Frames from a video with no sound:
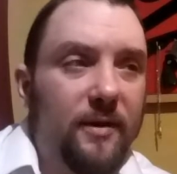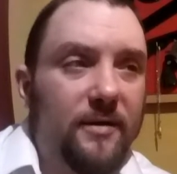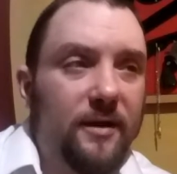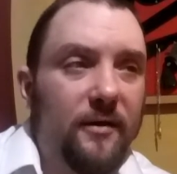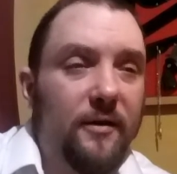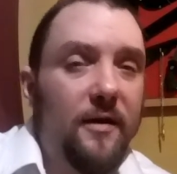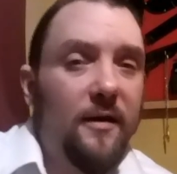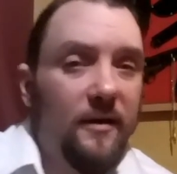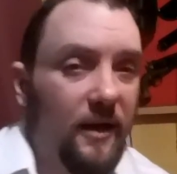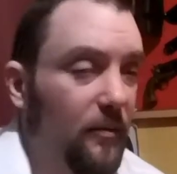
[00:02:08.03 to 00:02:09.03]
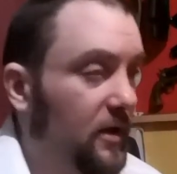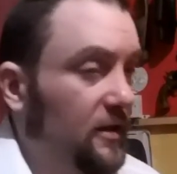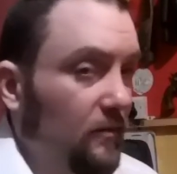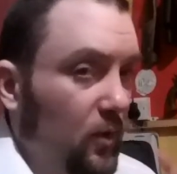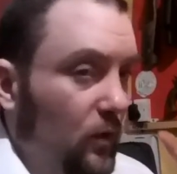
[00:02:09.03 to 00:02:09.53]
So there'll be some
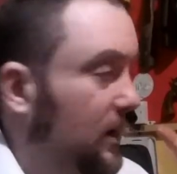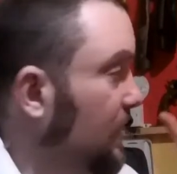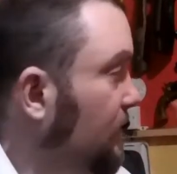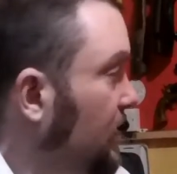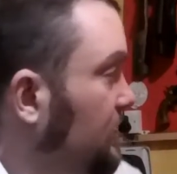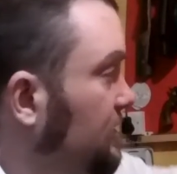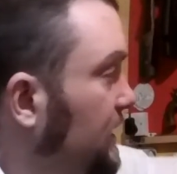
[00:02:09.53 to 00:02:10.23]
more decorations then.